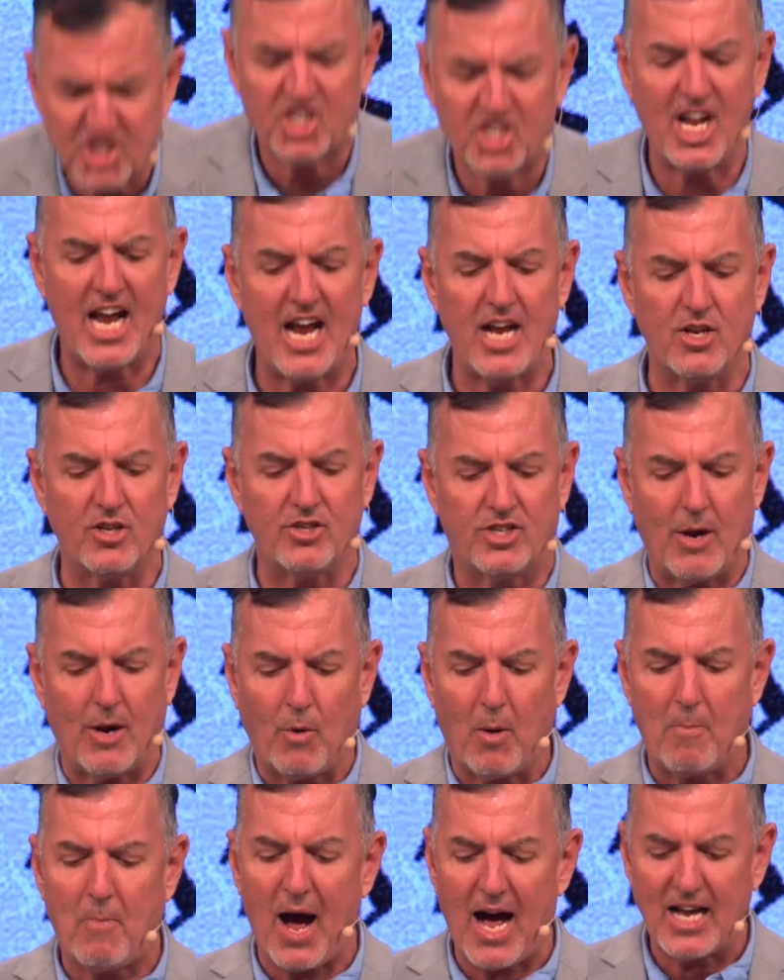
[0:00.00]
sandals that
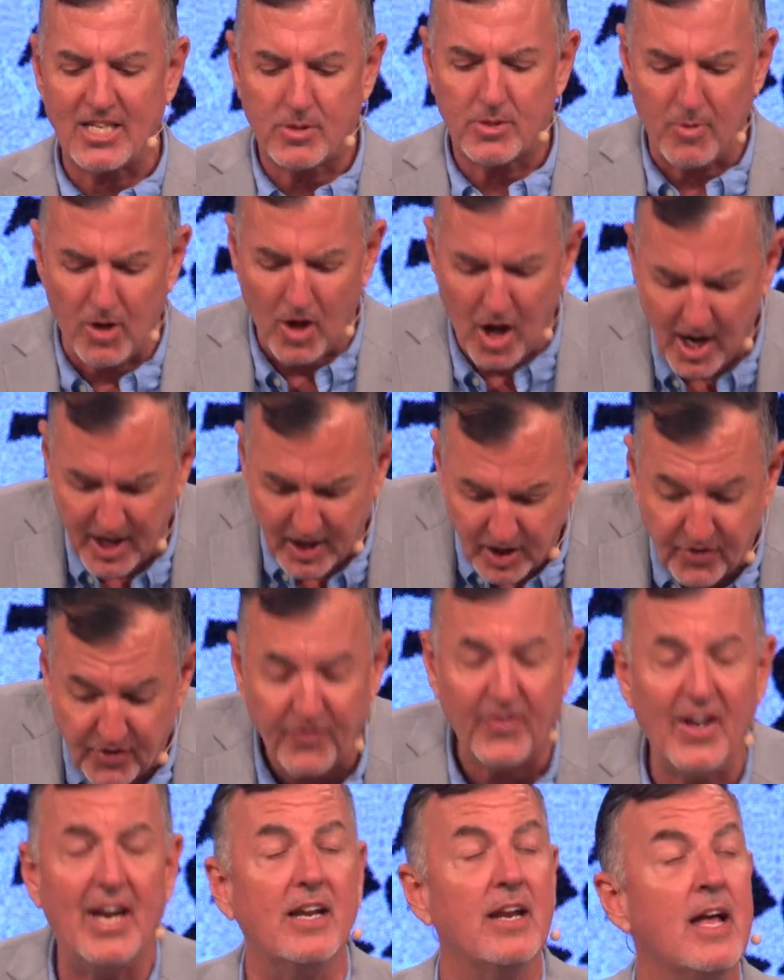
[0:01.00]
were possible on his
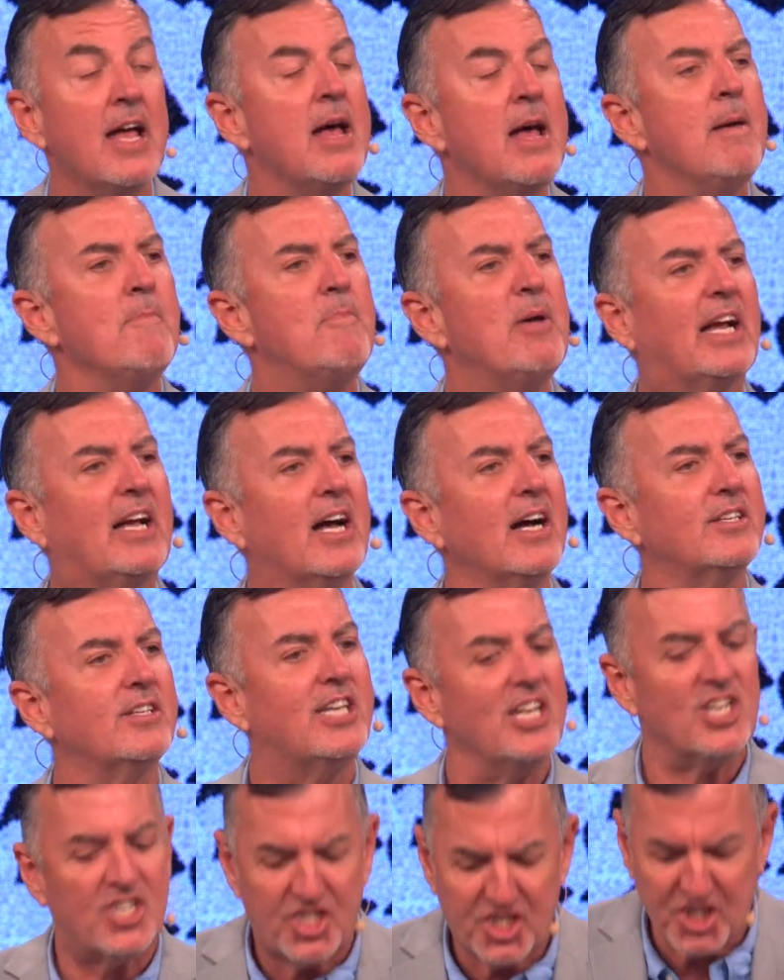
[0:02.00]
feet because
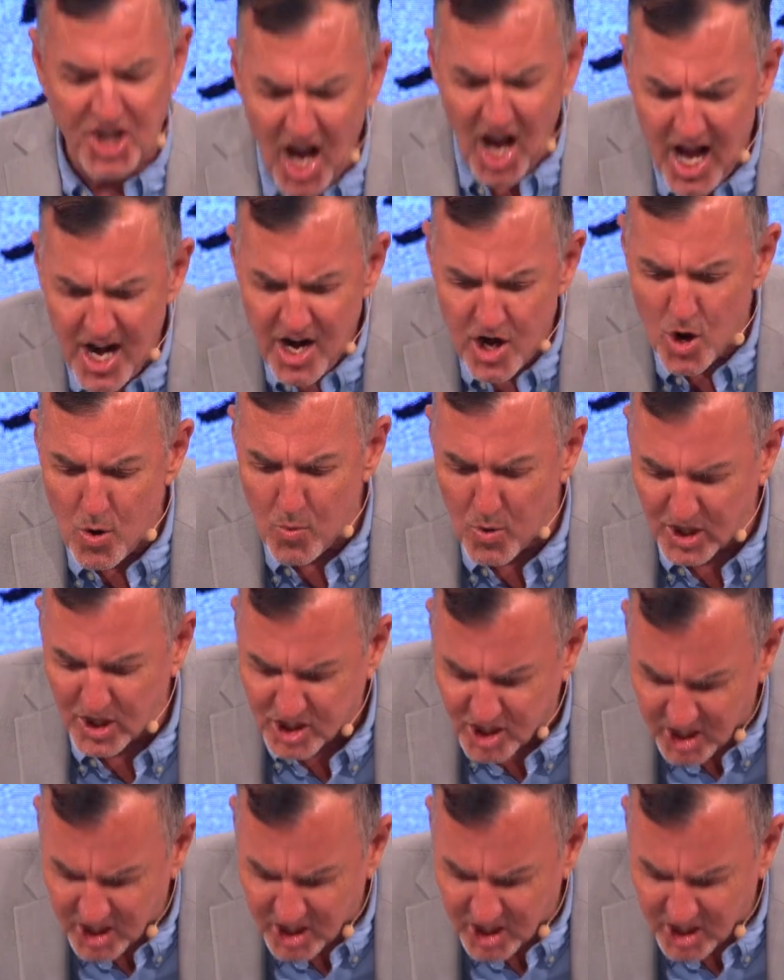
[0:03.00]
his son who was